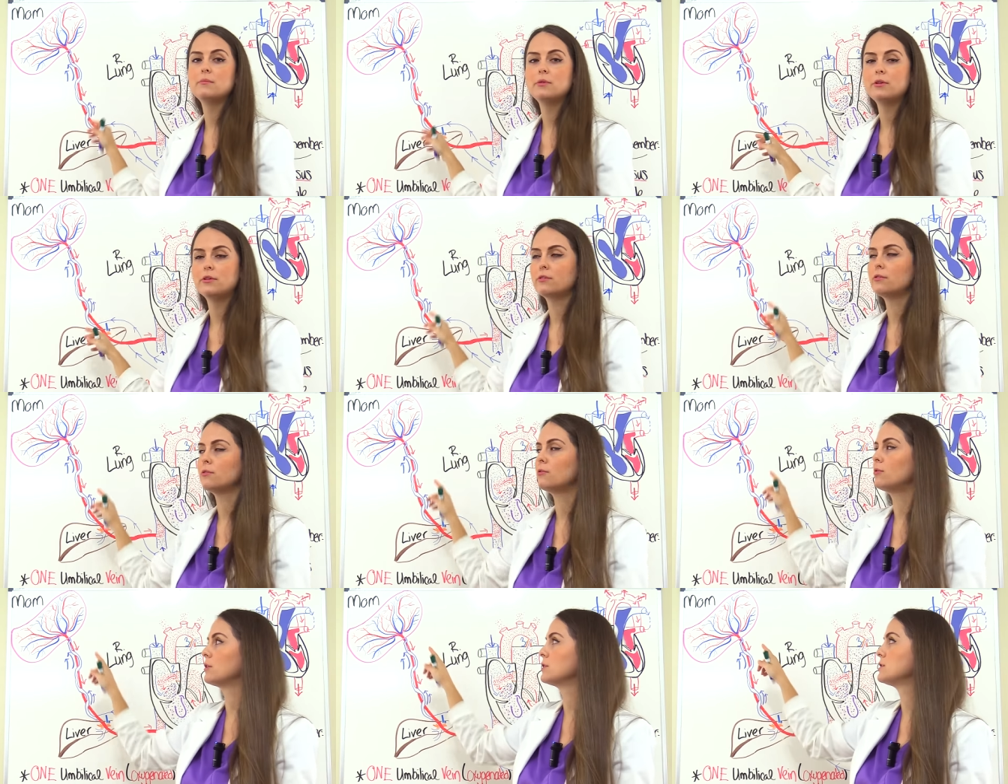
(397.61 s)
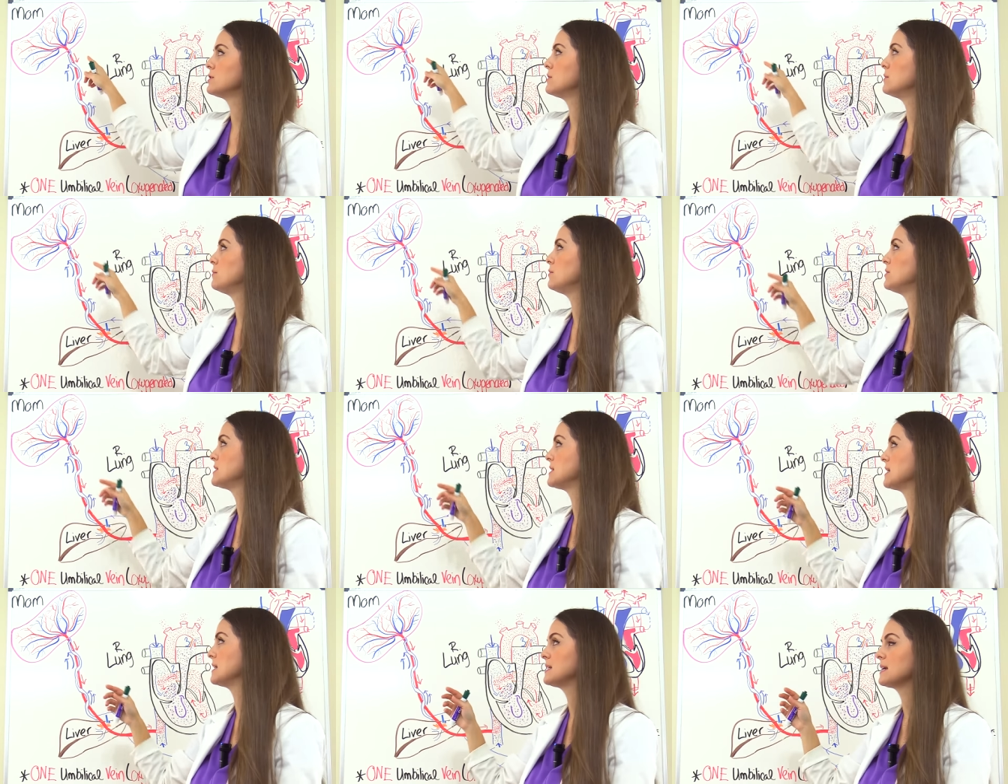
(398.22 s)
the umbilical cord to the
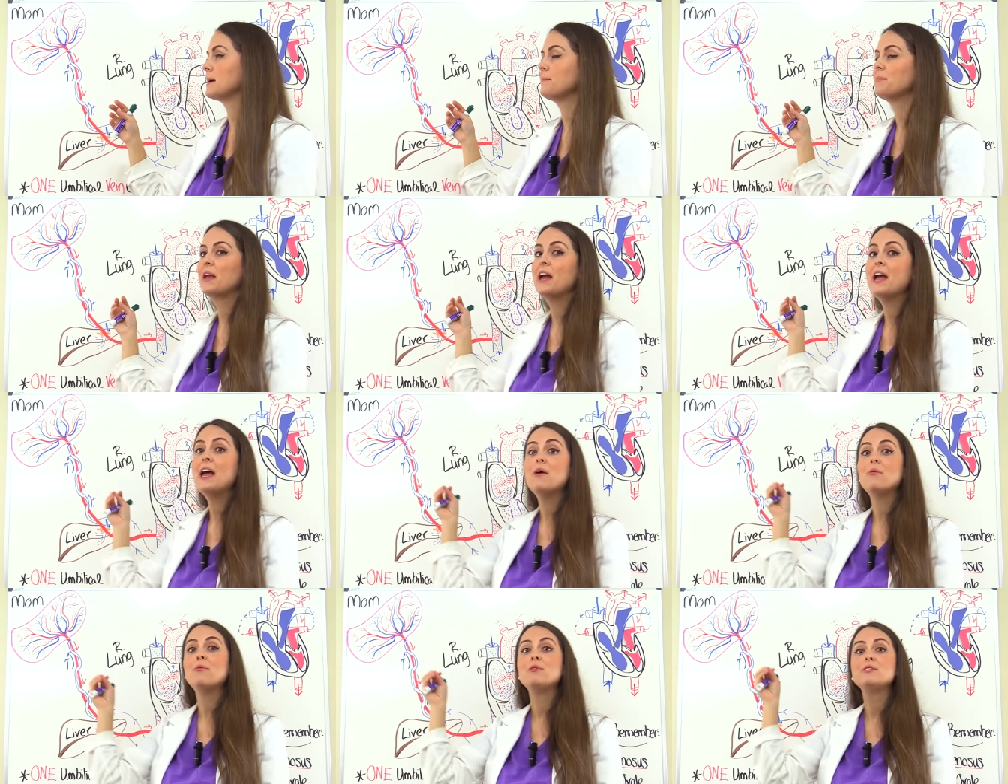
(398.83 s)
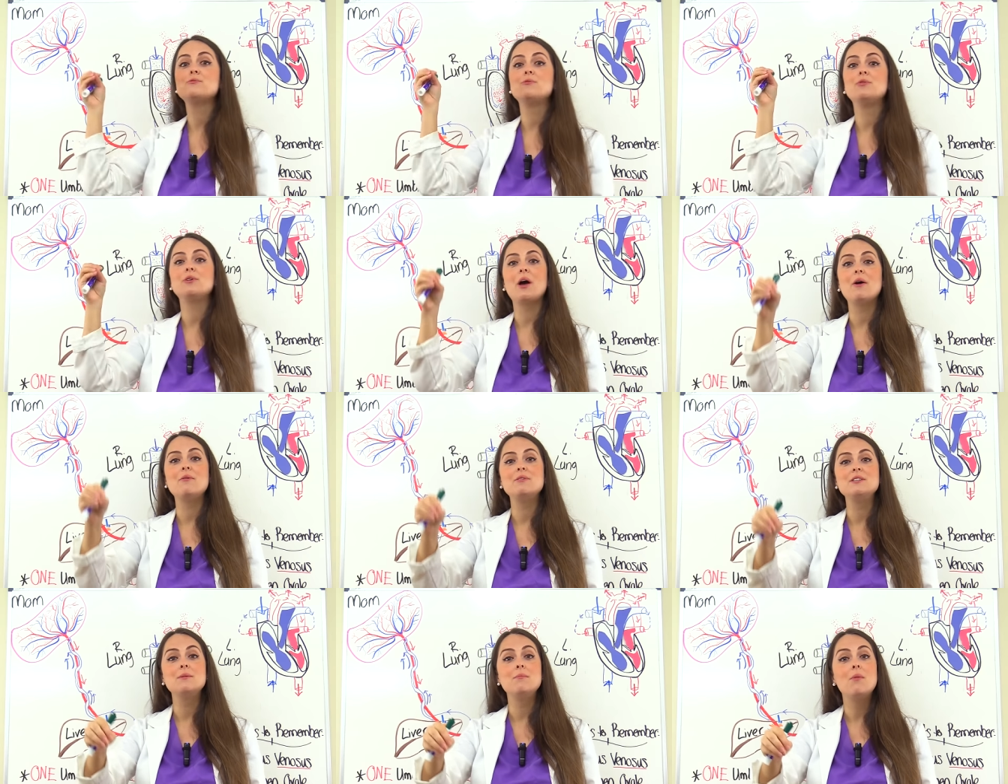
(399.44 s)
placenta, which will
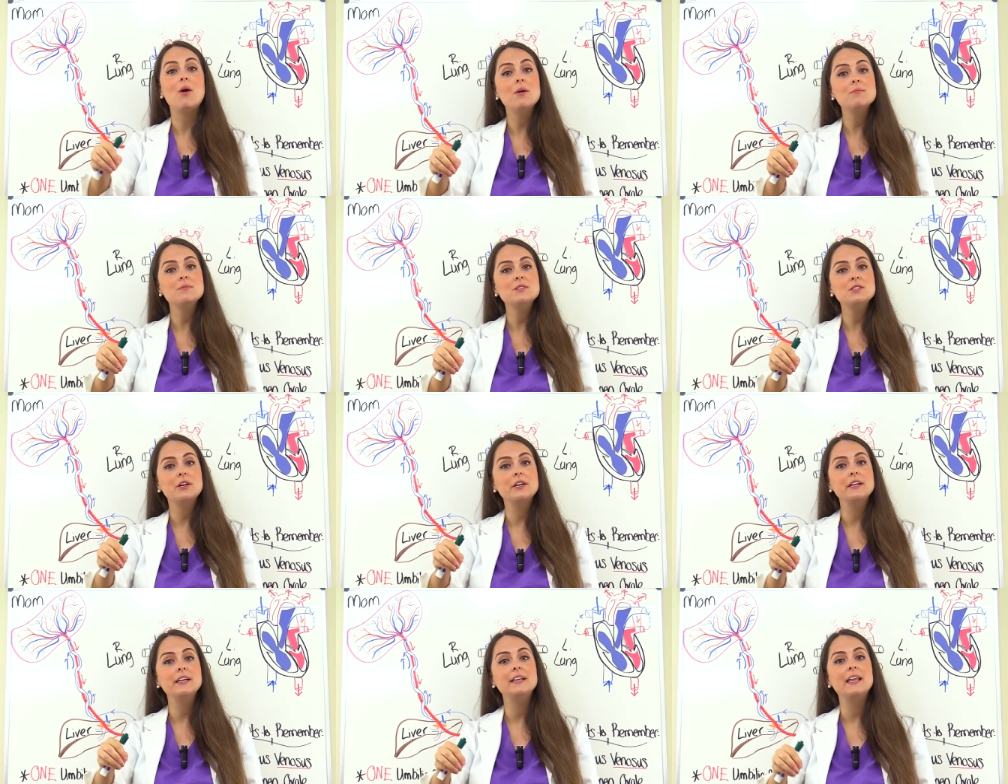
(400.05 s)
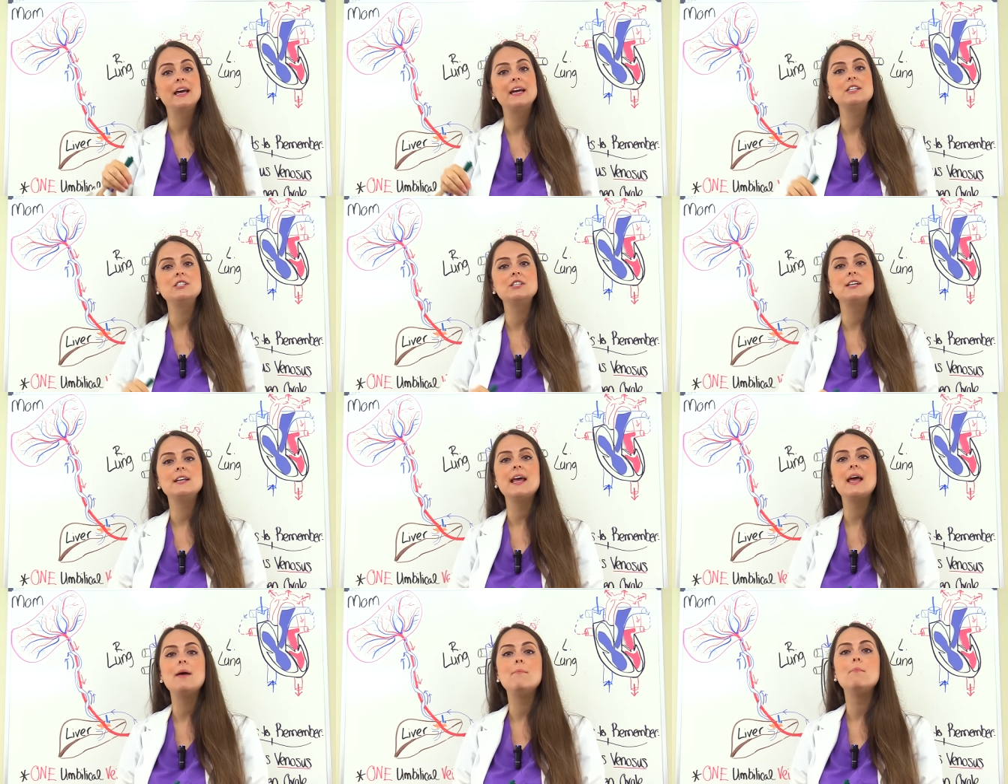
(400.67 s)
go into mom's
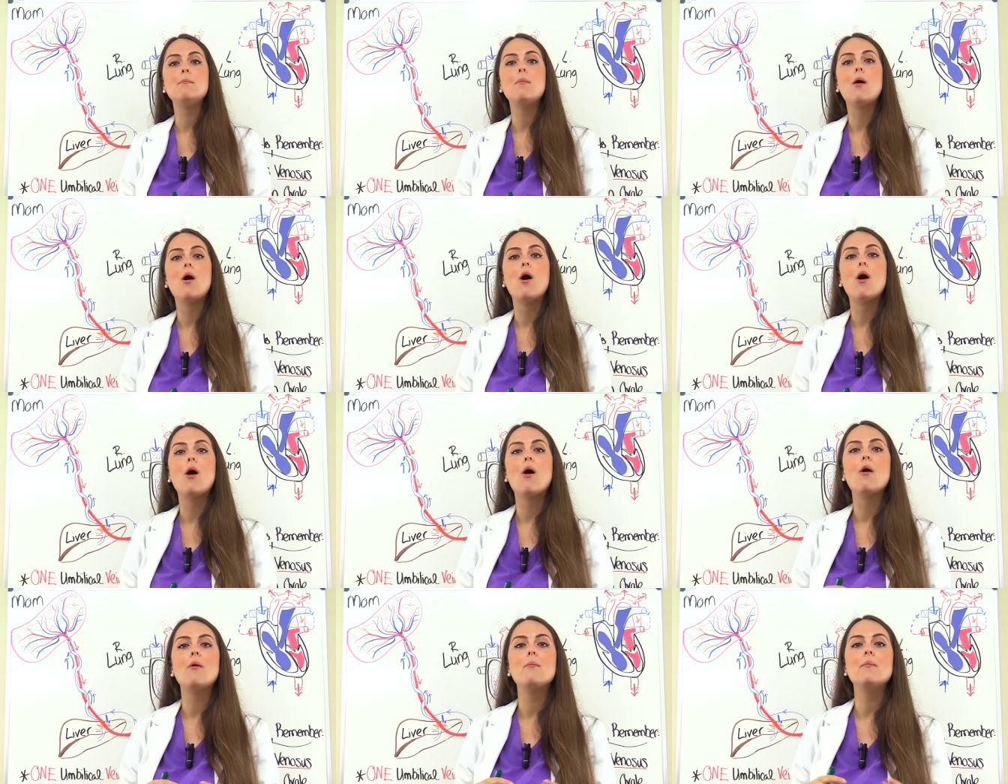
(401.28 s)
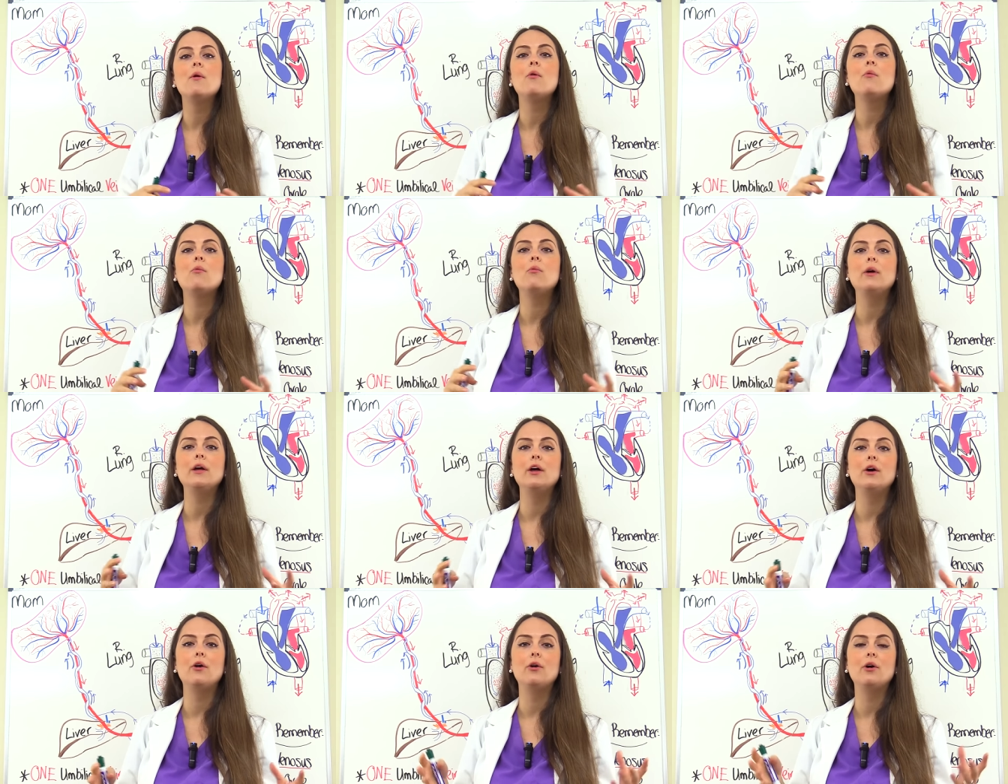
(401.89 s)
circulation, and mom
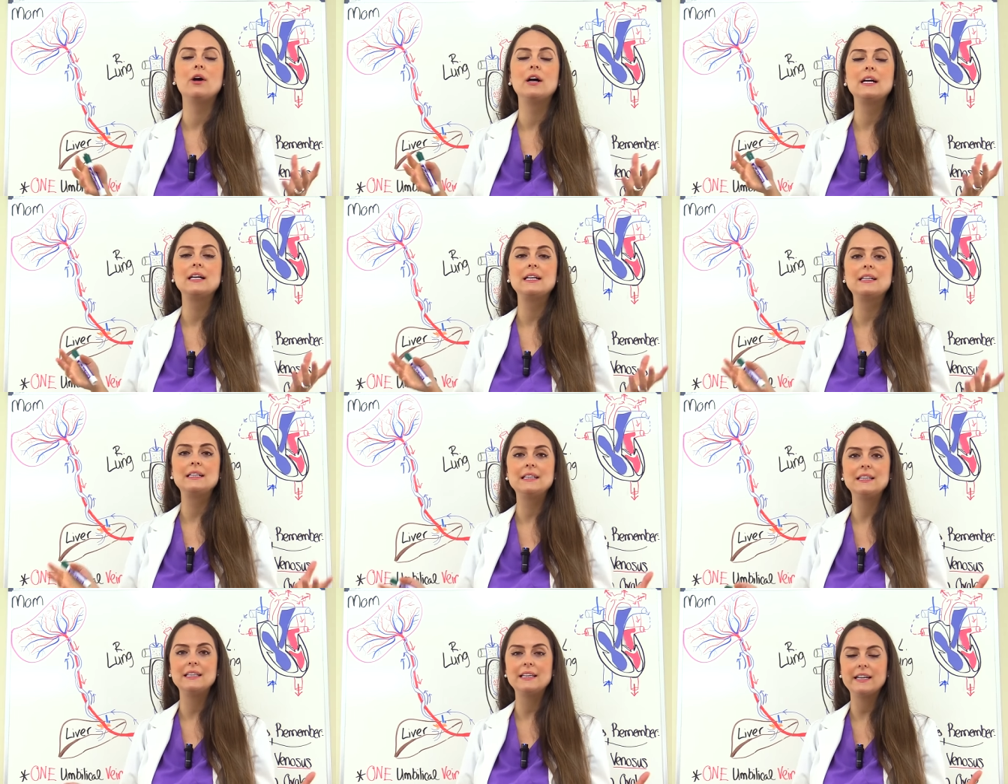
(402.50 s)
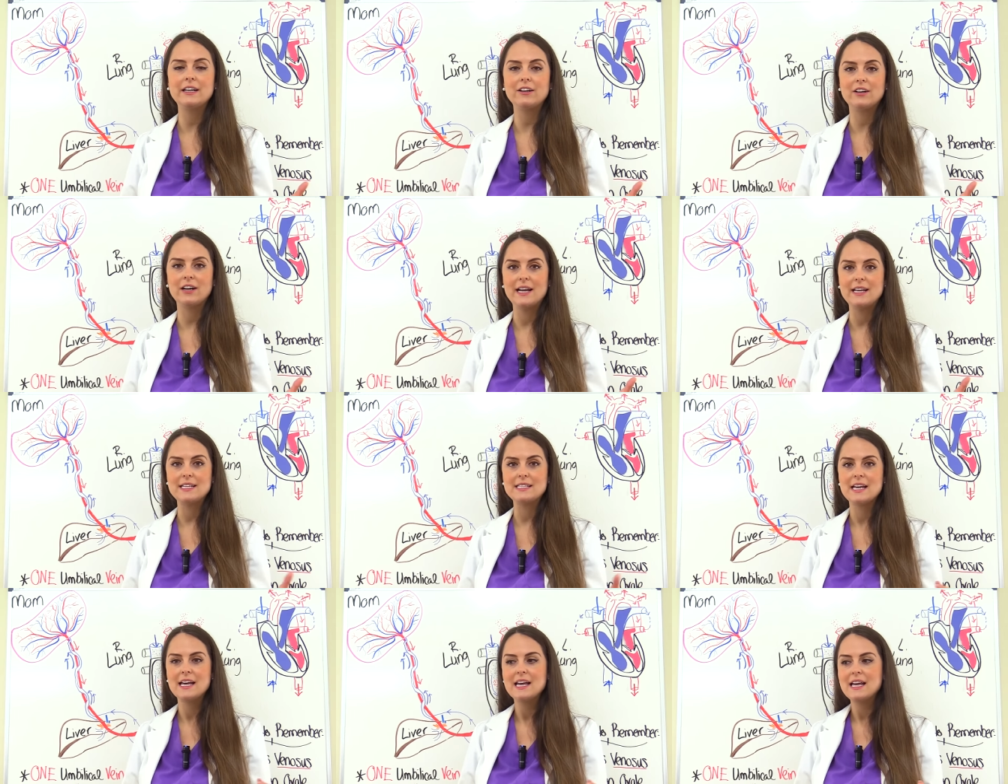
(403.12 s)
will clear
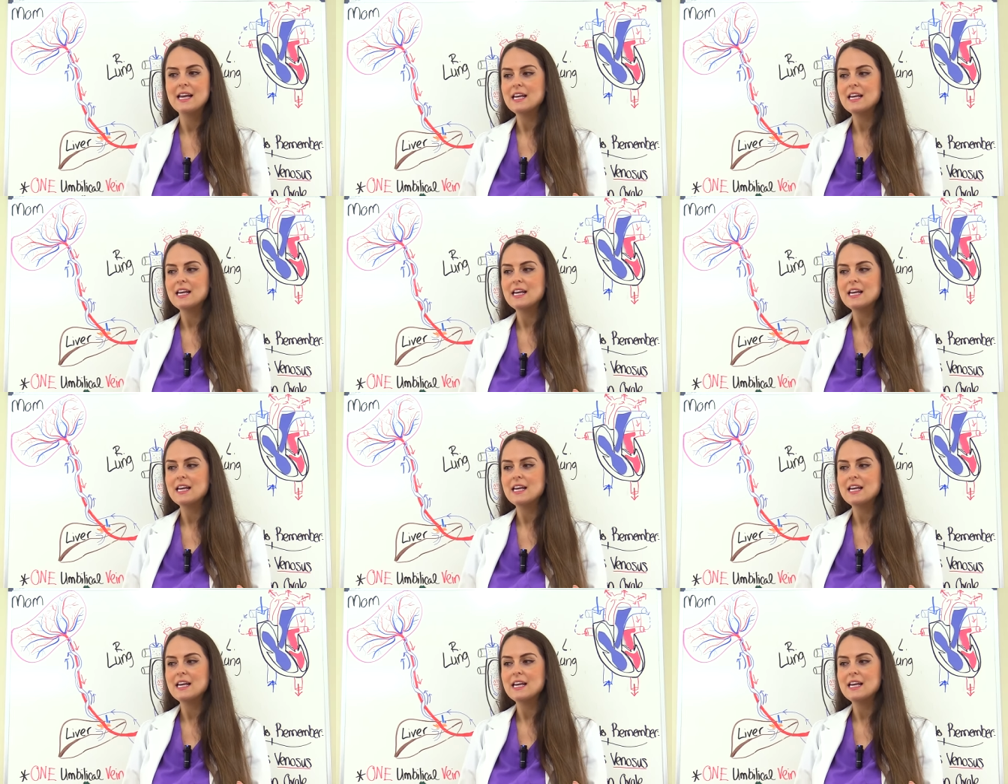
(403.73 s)
it.